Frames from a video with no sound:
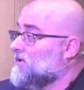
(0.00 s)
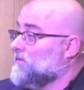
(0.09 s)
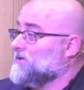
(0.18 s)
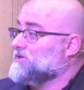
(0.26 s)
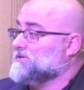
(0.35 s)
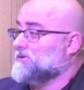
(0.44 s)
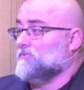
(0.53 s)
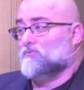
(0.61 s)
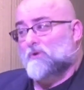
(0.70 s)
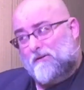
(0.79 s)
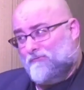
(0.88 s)
which is a
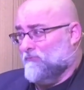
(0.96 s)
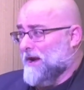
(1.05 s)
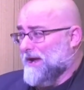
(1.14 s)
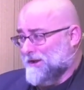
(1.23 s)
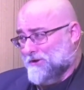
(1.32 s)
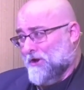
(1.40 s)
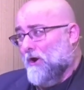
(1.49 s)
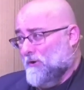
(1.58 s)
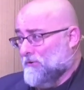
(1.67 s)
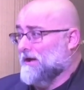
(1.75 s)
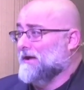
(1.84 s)
rough way to
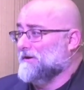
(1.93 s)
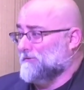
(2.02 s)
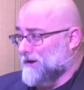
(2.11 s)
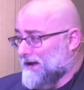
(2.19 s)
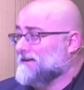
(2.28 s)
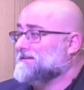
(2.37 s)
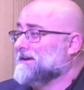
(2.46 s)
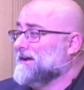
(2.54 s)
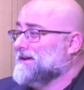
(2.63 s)
go, right?